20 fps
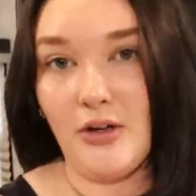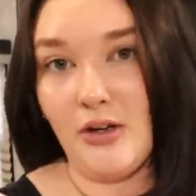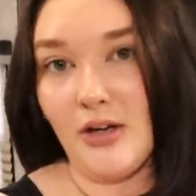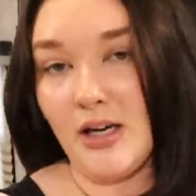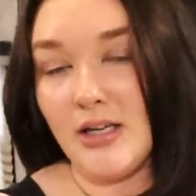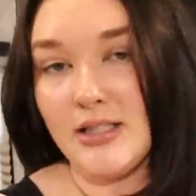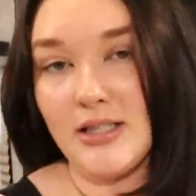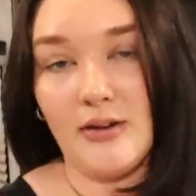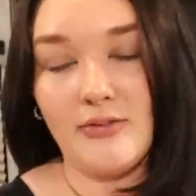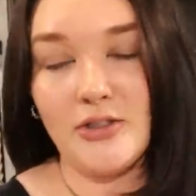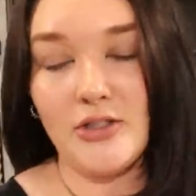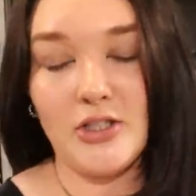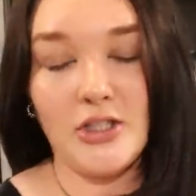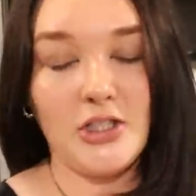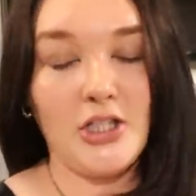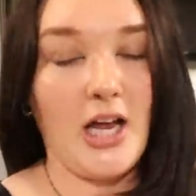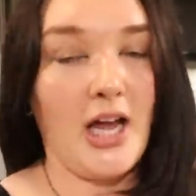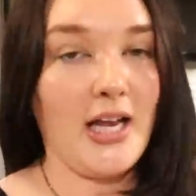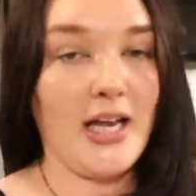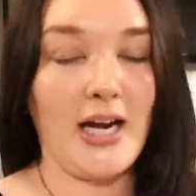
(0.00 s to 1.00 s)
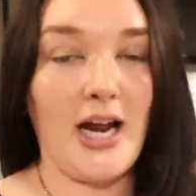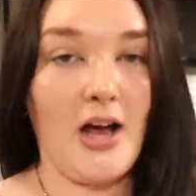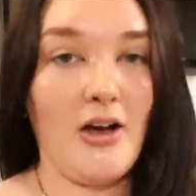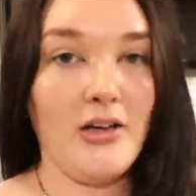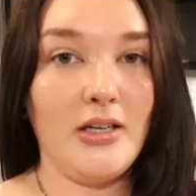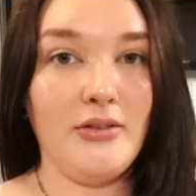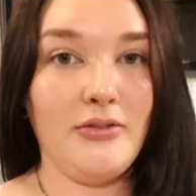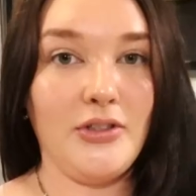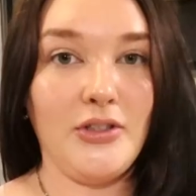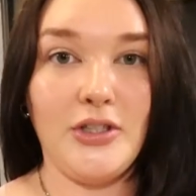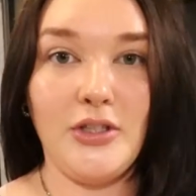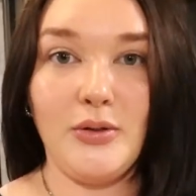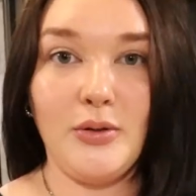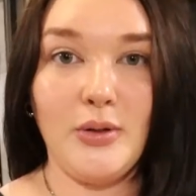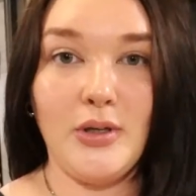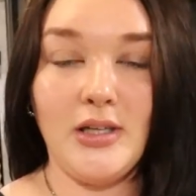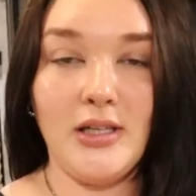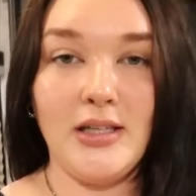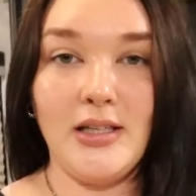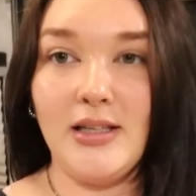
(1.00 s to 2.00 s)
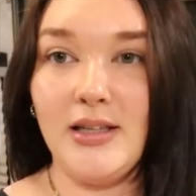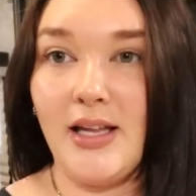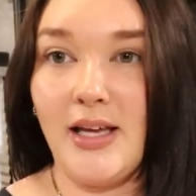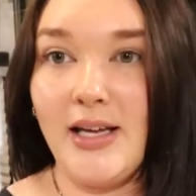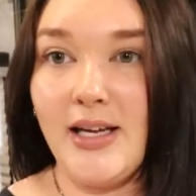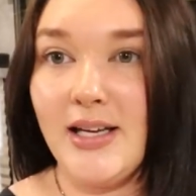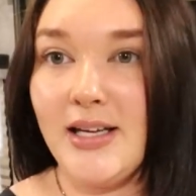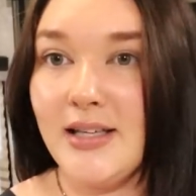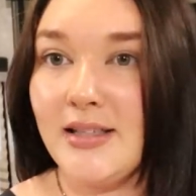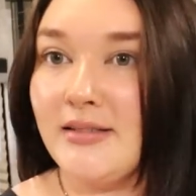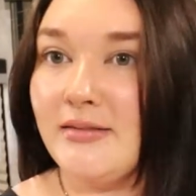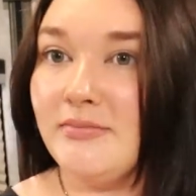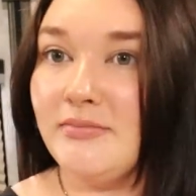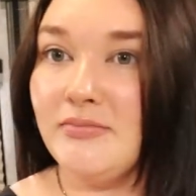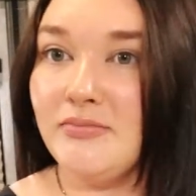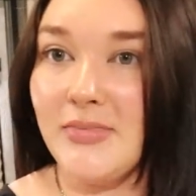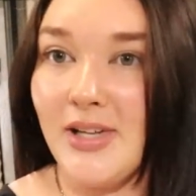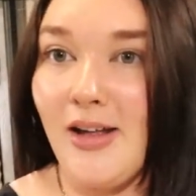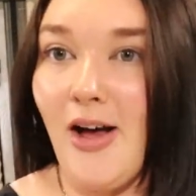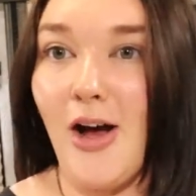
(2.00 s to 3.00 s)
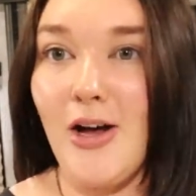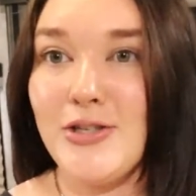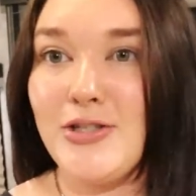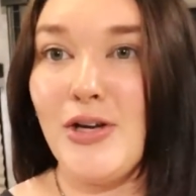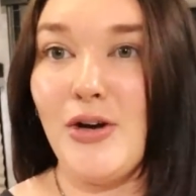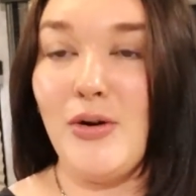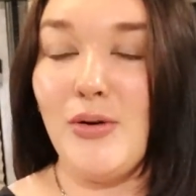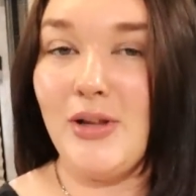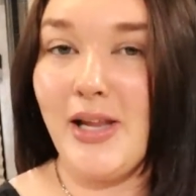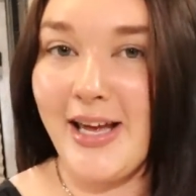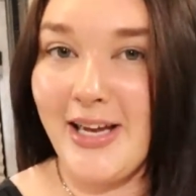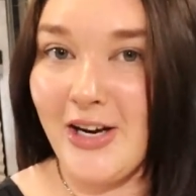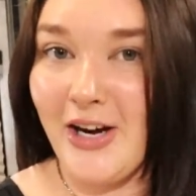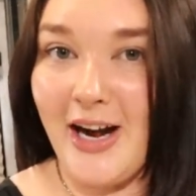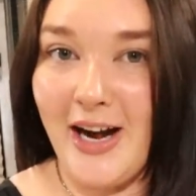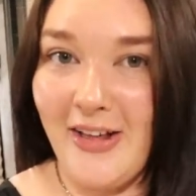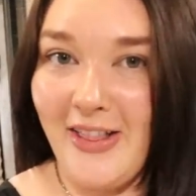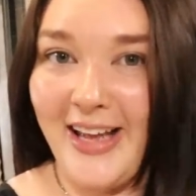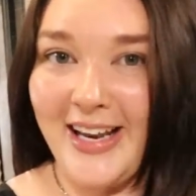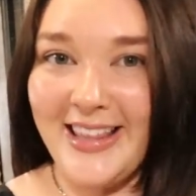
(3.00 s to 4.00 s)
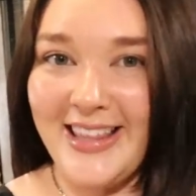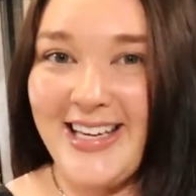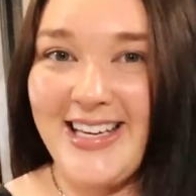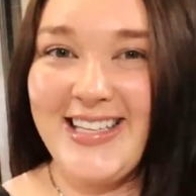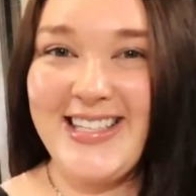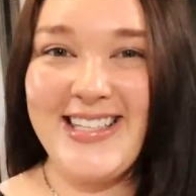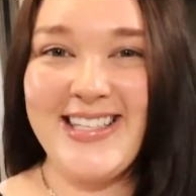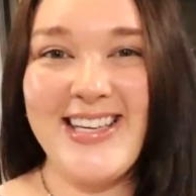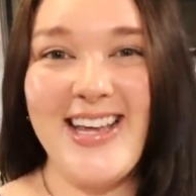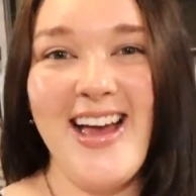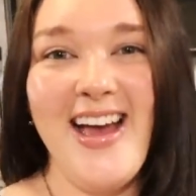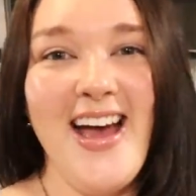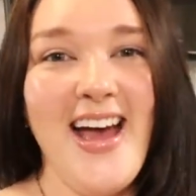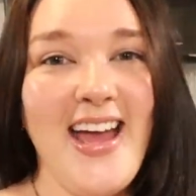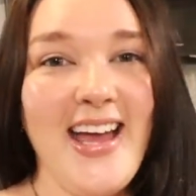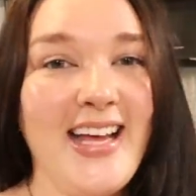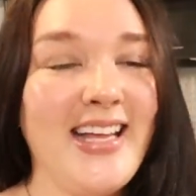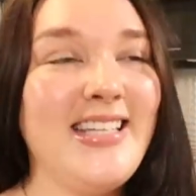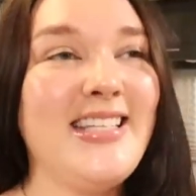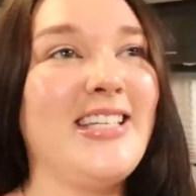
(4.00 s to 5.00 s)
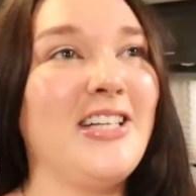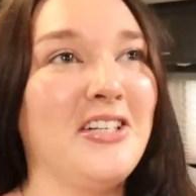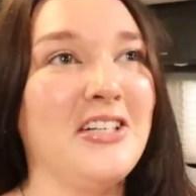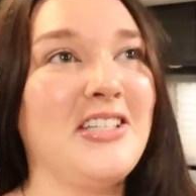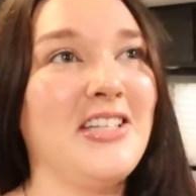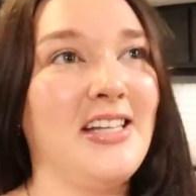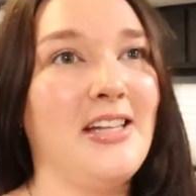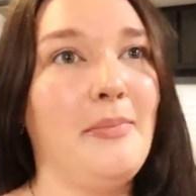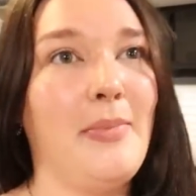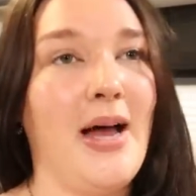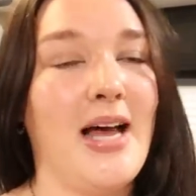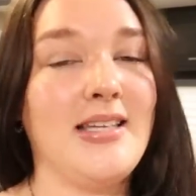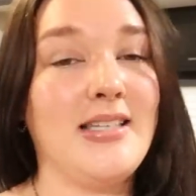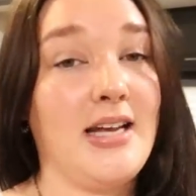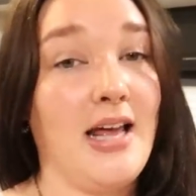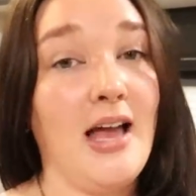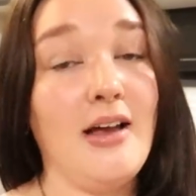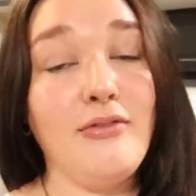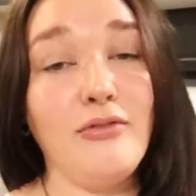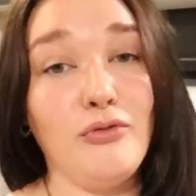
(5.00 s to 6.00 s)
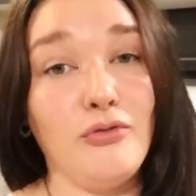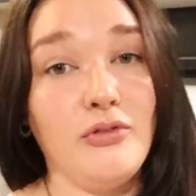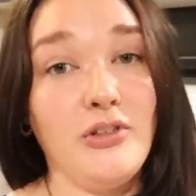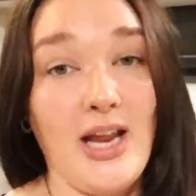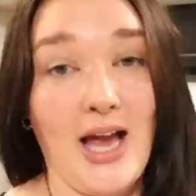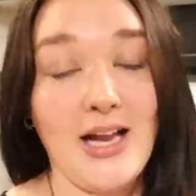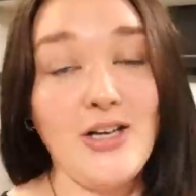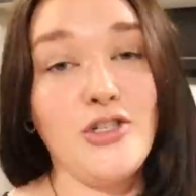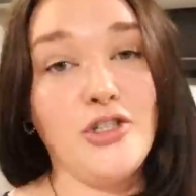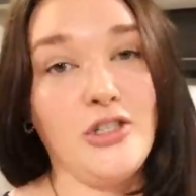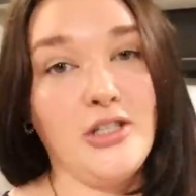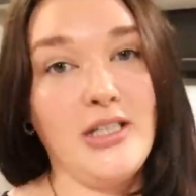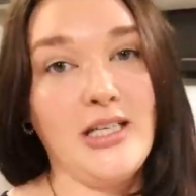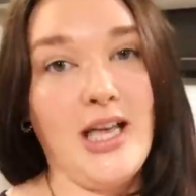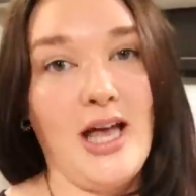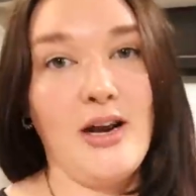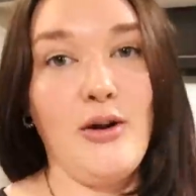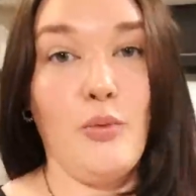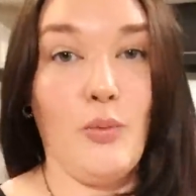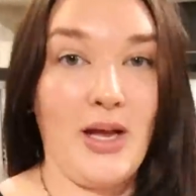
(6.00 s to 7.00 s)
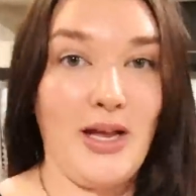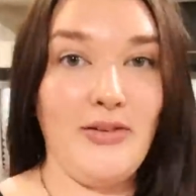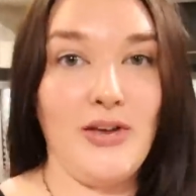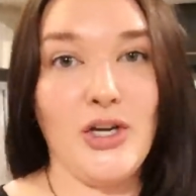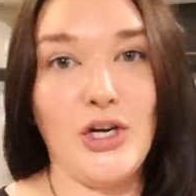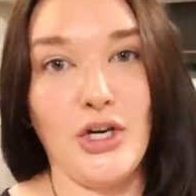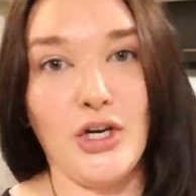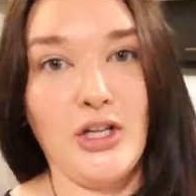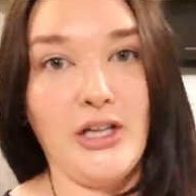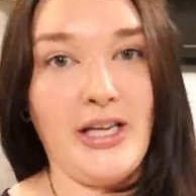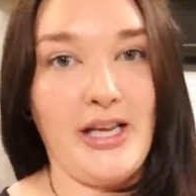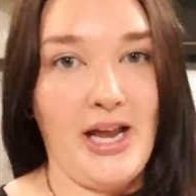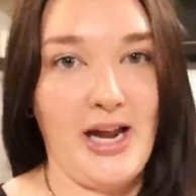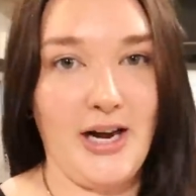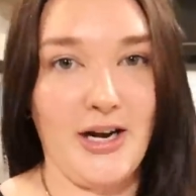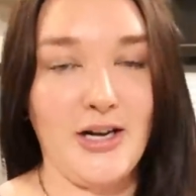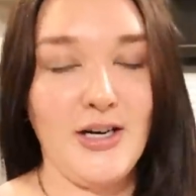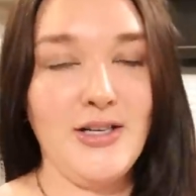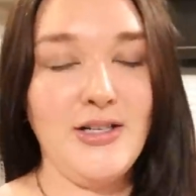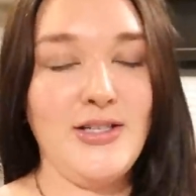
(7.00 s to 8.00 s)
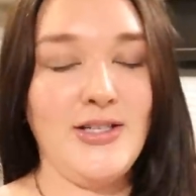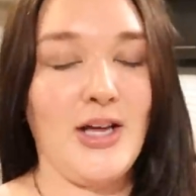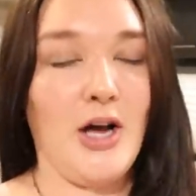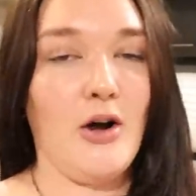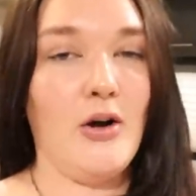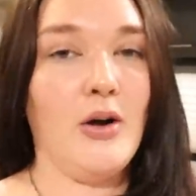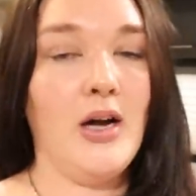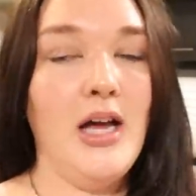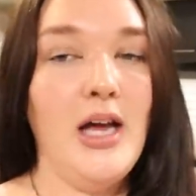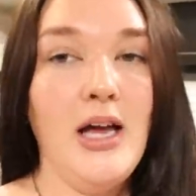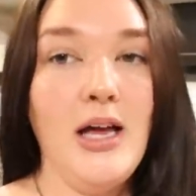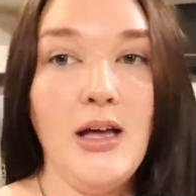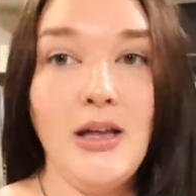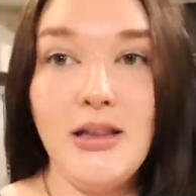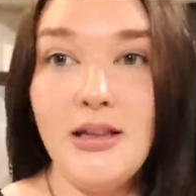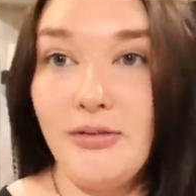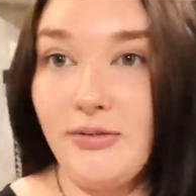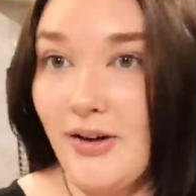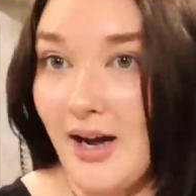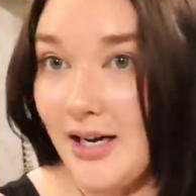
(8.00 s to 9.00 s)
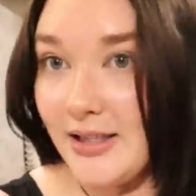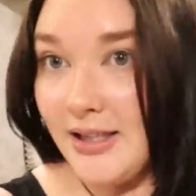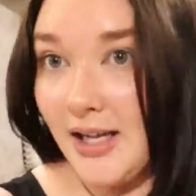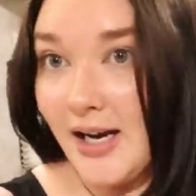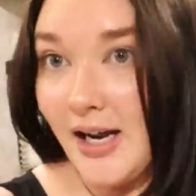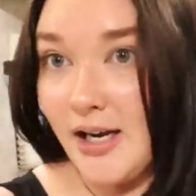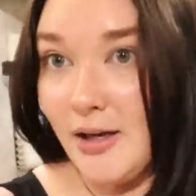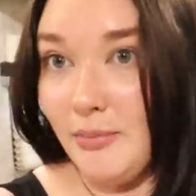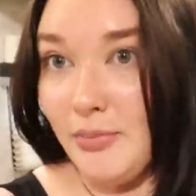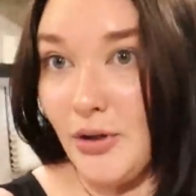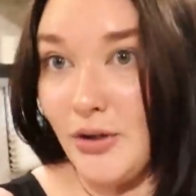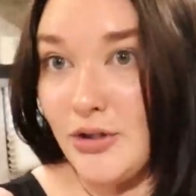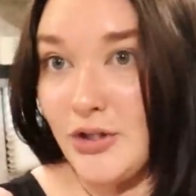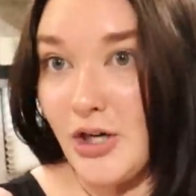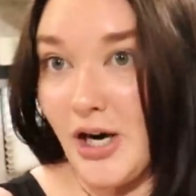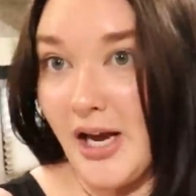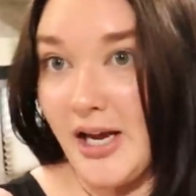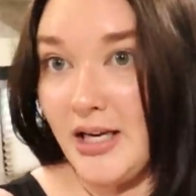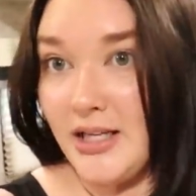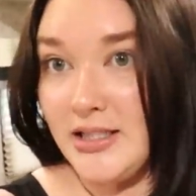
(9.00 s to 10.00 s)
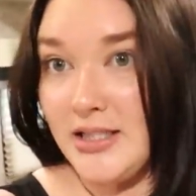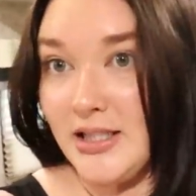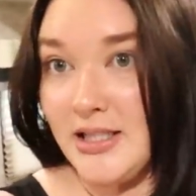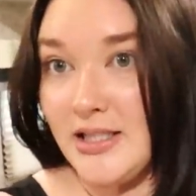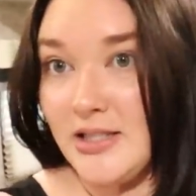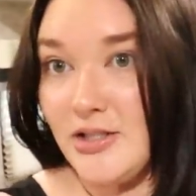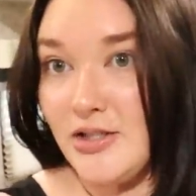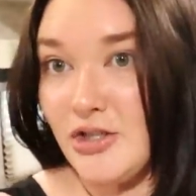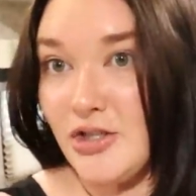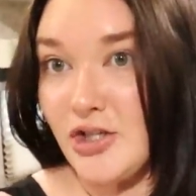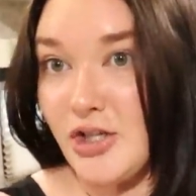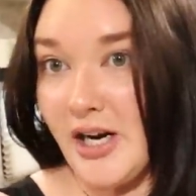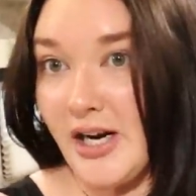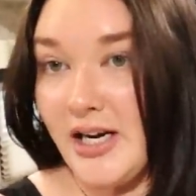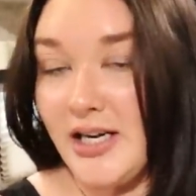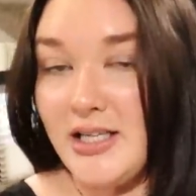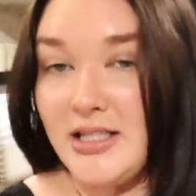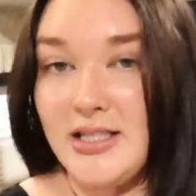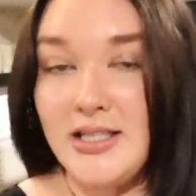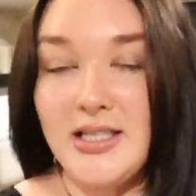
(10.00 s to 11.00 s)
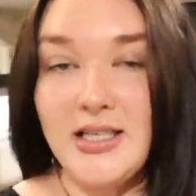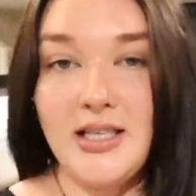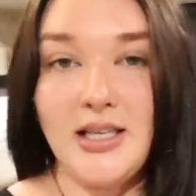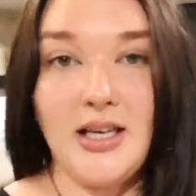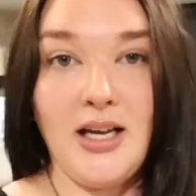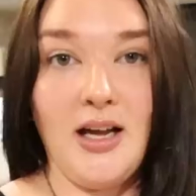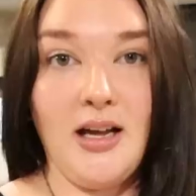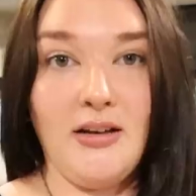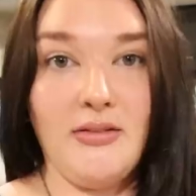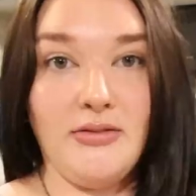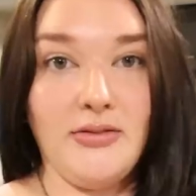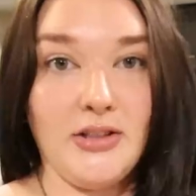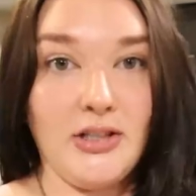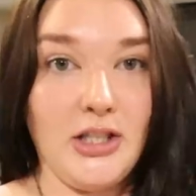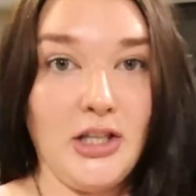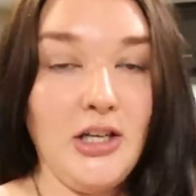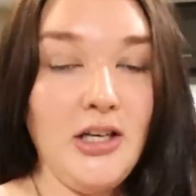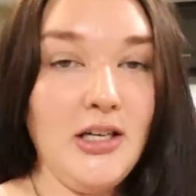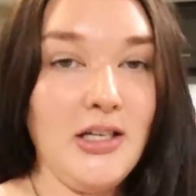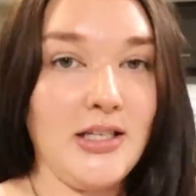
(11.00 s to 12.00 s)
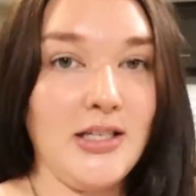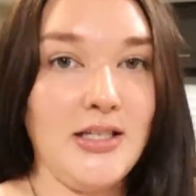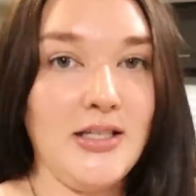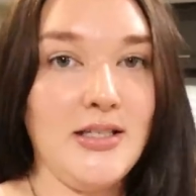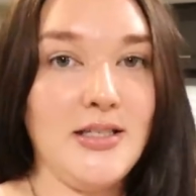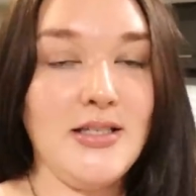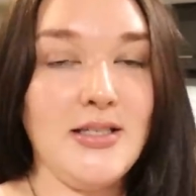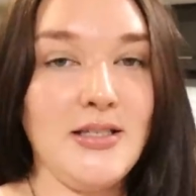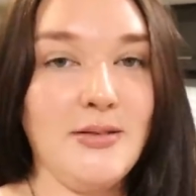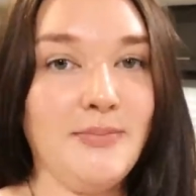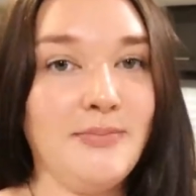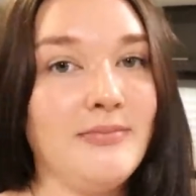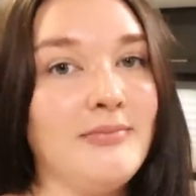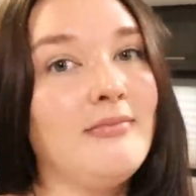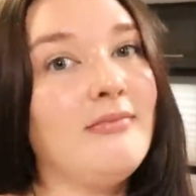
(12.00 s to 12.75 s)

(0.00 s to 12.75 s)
You guys have to check it out if you like also like your hair like this it's seriously the best and I have naturally kind of wavy curly hair so the fact that I can blow dry it into this straight of a look is